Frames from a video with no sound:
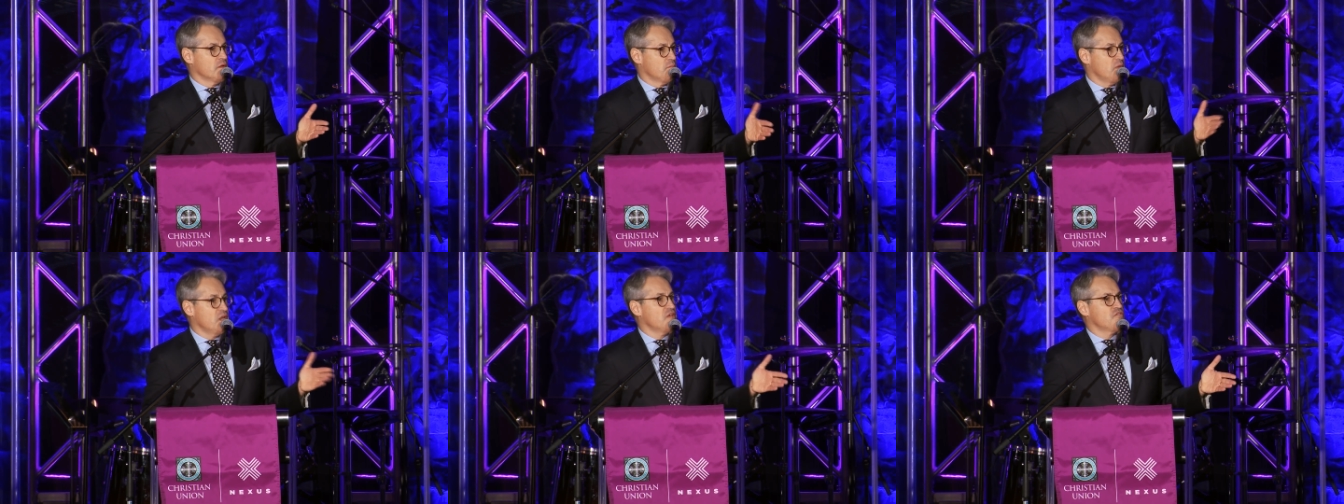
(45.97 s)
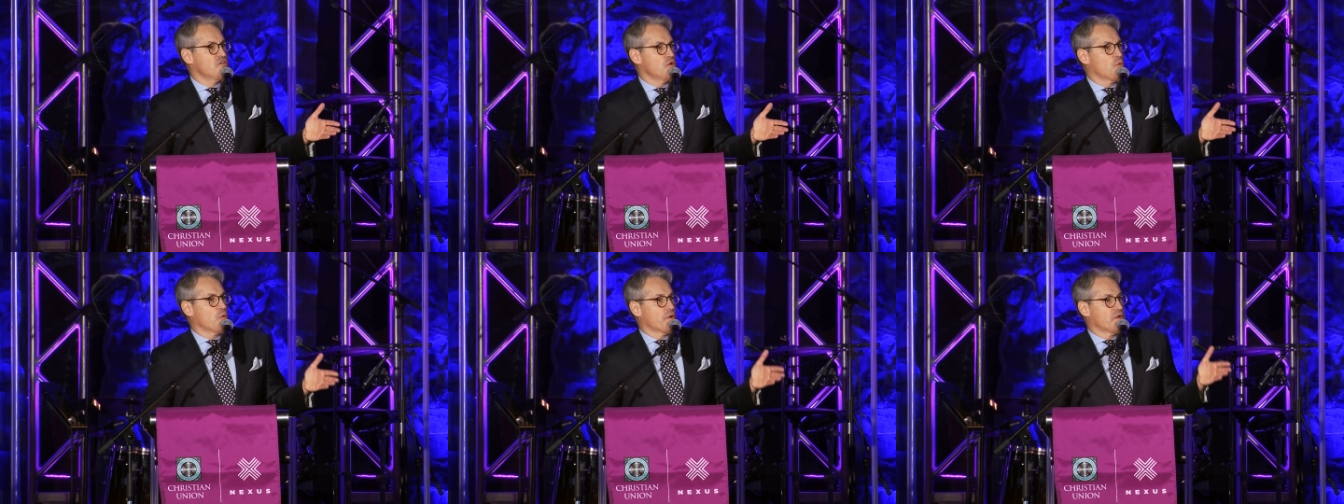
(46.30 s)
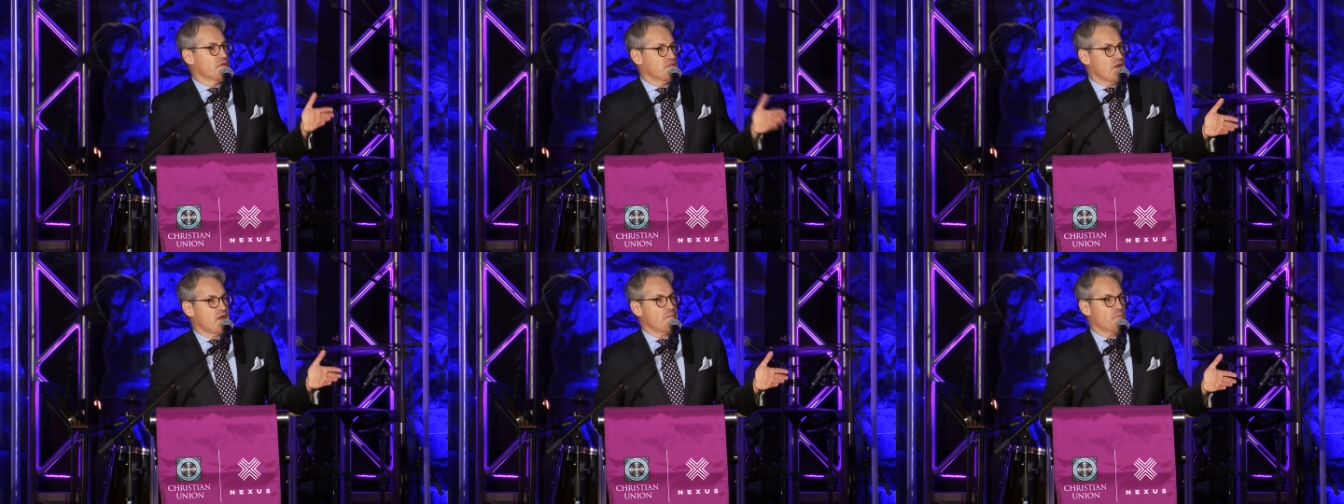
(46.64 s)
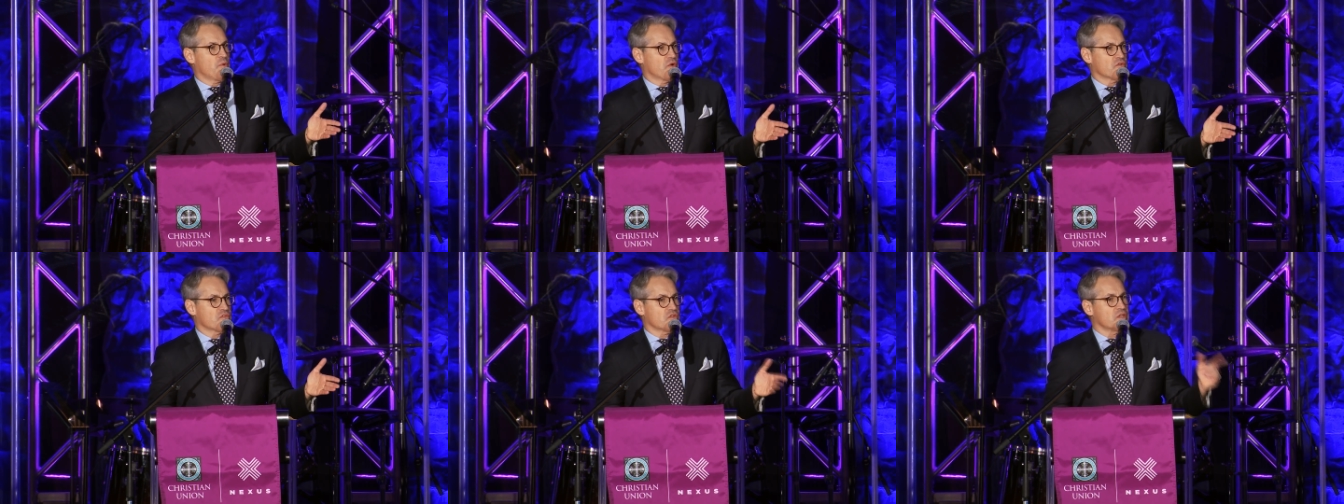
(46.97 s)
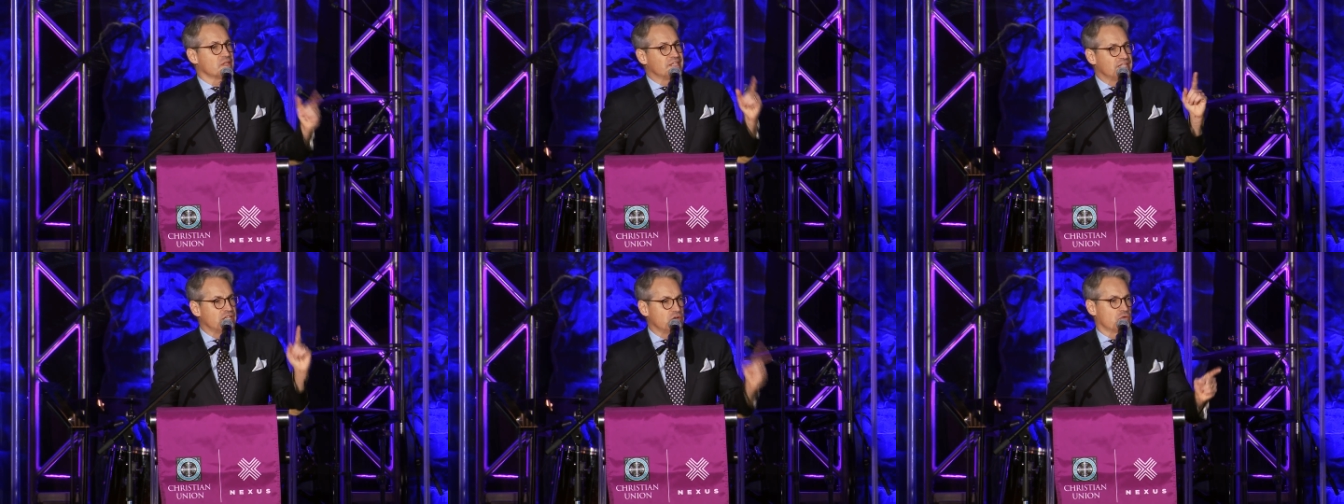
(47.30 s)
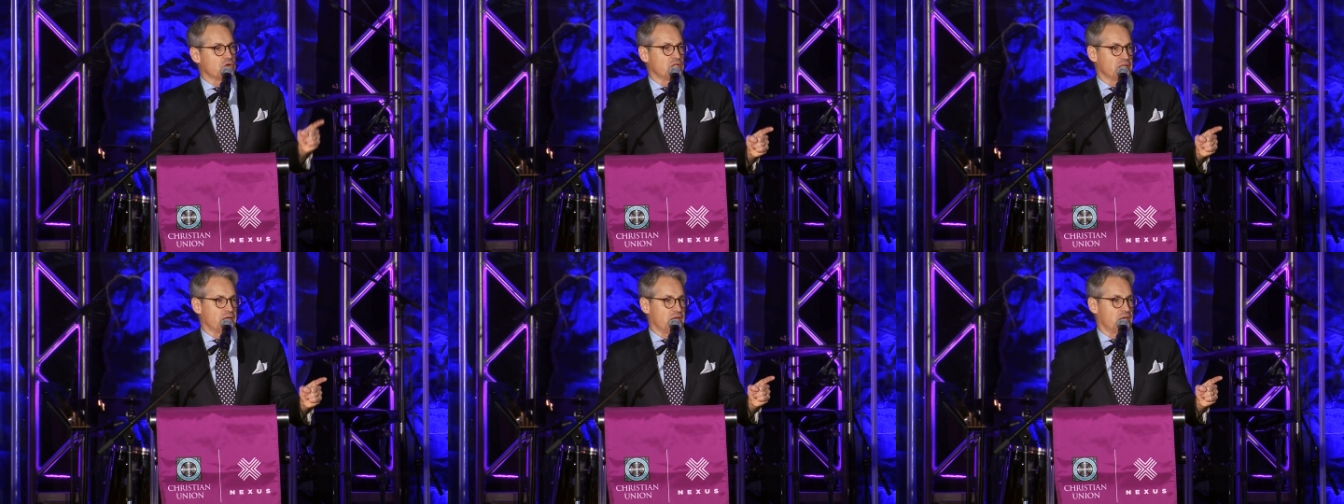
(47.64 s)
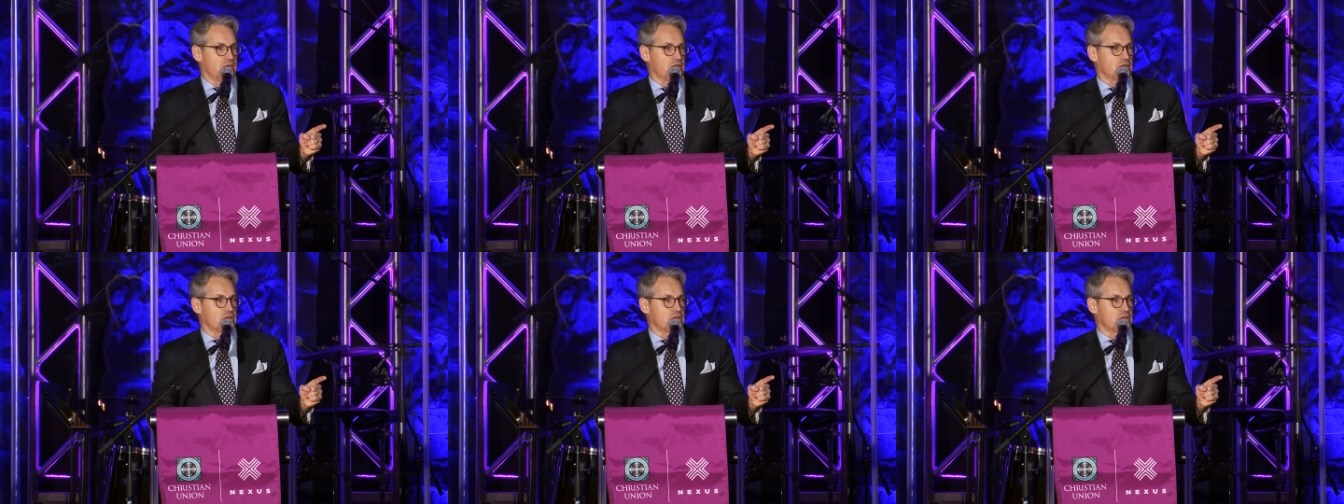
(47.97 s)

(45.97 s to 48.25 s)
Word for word: many of you were in diapers, literally.